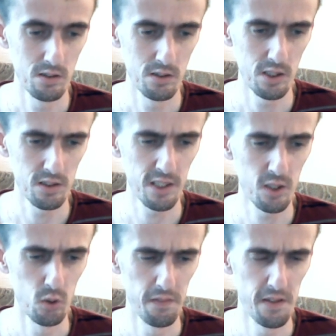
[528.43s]
Just
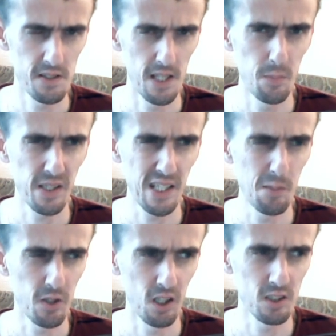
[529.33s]
ignore this APK
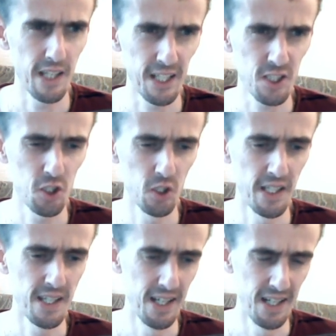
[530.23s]
because
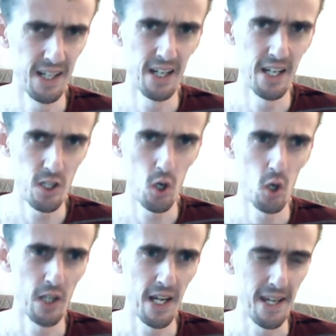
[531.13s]
actually
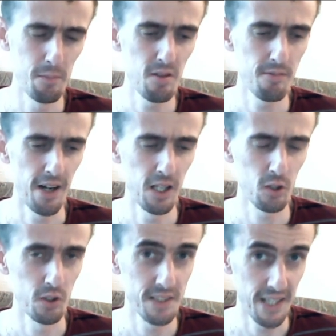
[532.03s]
your AAB file
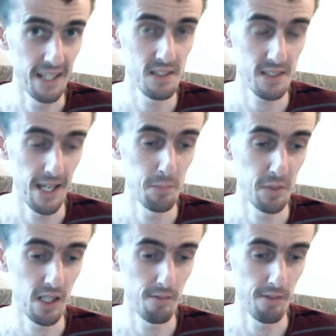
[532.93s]
contains
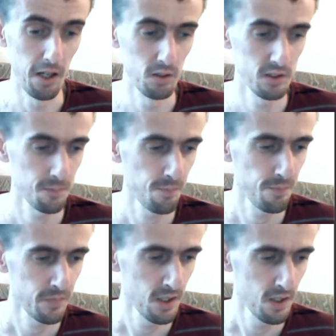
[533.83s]
APK files.
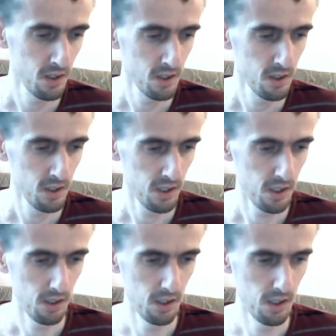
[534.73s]

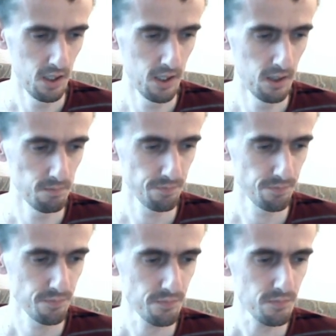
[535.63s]
And
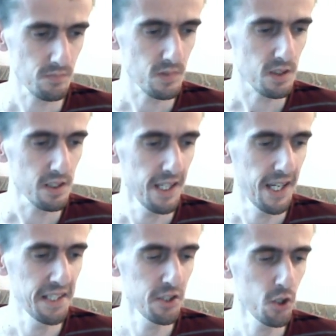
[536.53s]

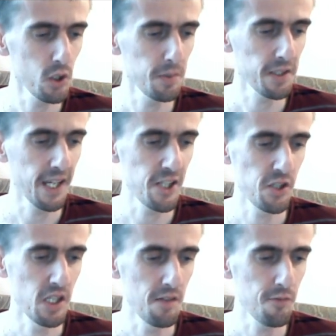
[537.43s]
in your
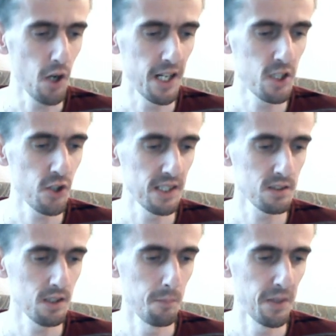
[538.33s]
application, if you address
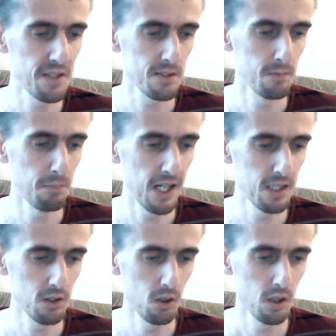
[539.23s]
some missing
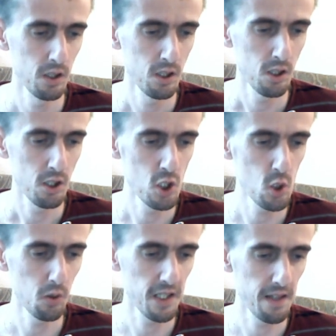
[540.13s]
bundle,
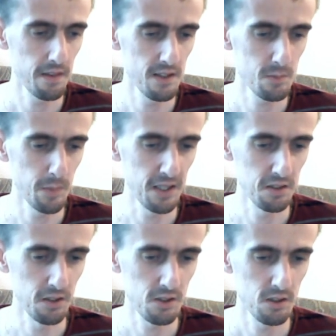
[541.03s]
you will get this
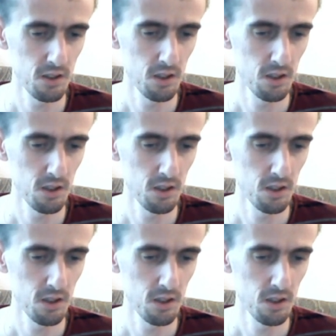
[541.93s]
message.